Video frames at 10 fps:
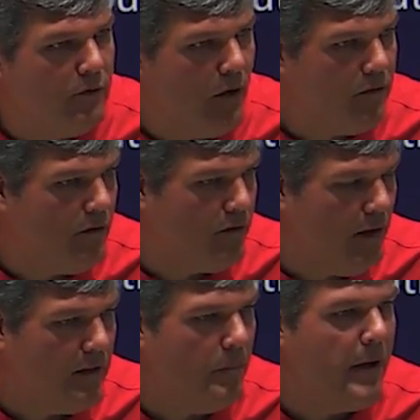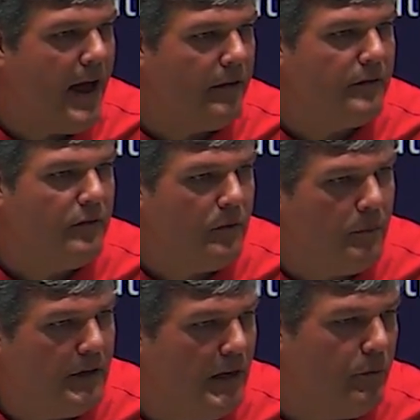So I just think the balance and the
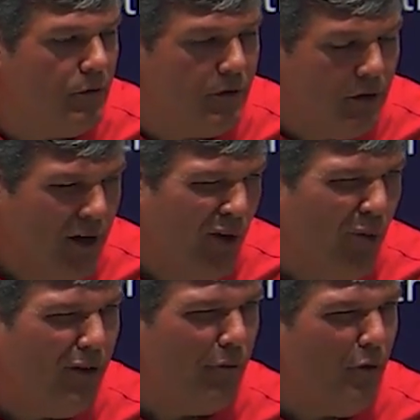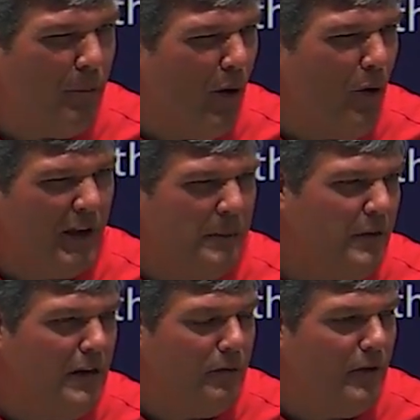being able to run the football, keep the
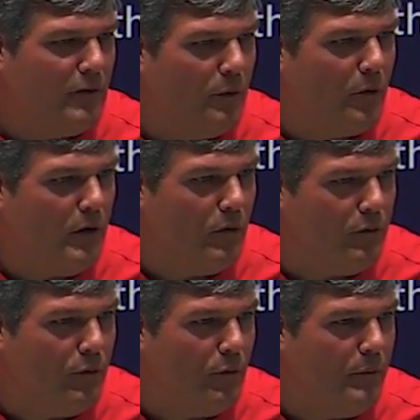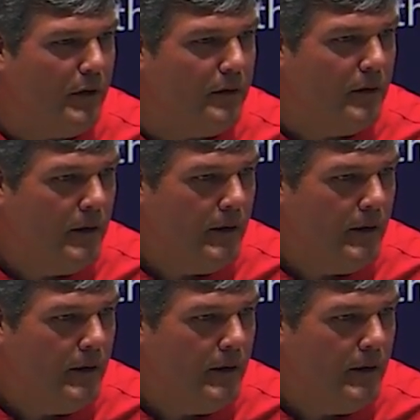defense on their heels a little bit.